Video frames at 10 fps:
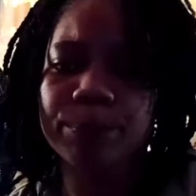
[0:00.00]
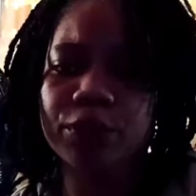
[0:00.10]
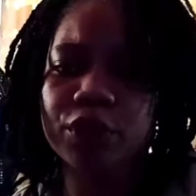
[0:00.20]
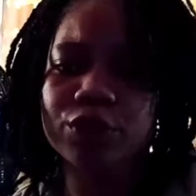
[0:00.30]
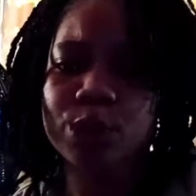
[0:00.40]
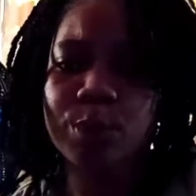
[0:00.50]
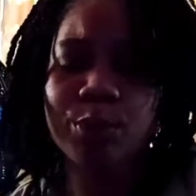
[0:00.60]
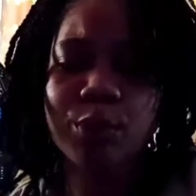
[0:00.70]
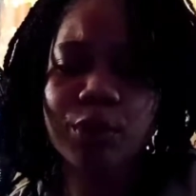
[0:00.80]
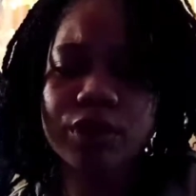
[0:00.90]

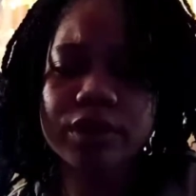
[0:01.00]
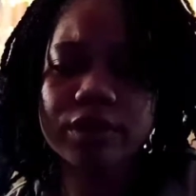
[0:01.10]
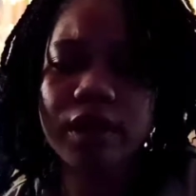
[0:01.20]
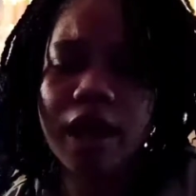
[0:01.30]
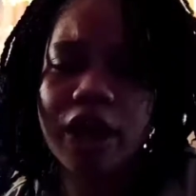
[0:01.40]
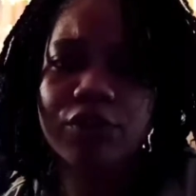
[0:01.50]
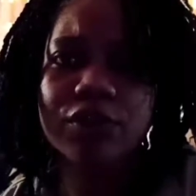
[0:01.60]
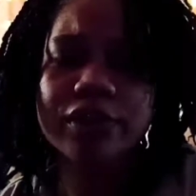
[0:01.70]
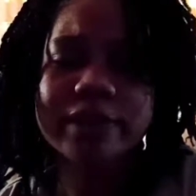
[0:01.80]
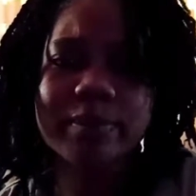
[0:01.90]
support and
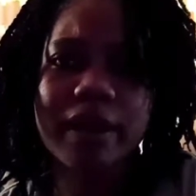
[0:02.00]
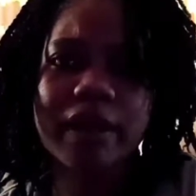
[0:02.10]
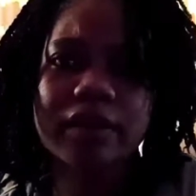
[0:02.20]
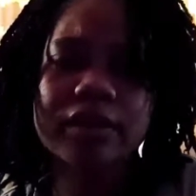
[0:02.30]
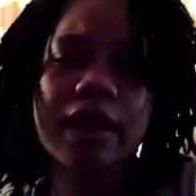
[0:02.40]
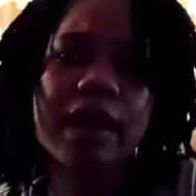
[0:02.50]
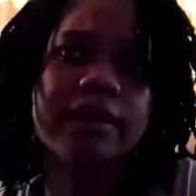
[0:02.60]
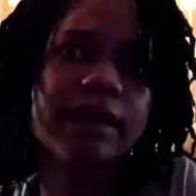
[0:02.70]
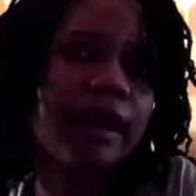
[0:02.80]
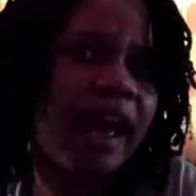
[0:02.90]
respect,
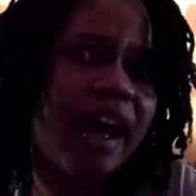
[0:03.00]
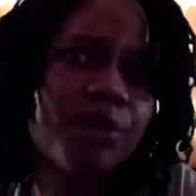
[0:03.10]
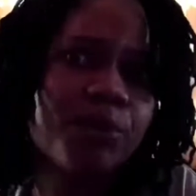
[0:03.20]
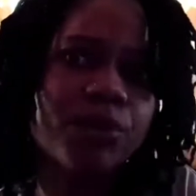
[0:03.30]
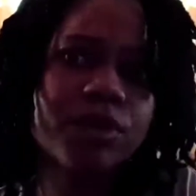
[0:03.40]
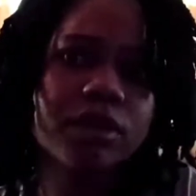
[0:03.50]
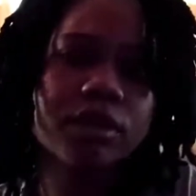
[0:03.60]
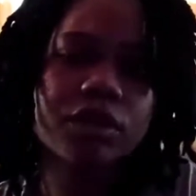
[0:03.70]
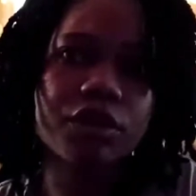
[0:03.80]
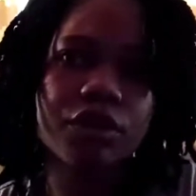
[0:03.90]
then I wouldn't
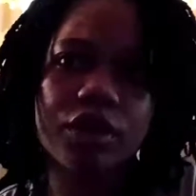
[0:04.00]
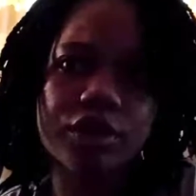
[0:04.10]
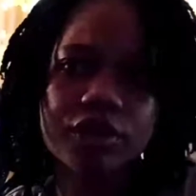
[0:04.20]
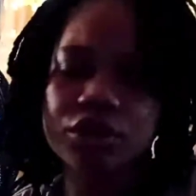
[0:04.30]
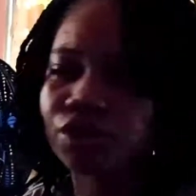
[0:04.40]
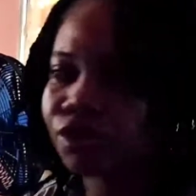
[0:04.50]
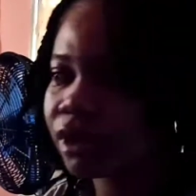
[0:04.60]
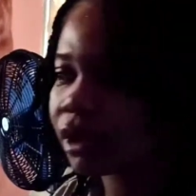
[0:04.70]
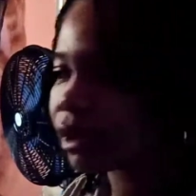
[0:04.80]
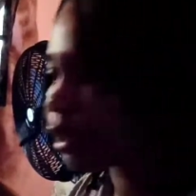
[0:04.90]
continue reading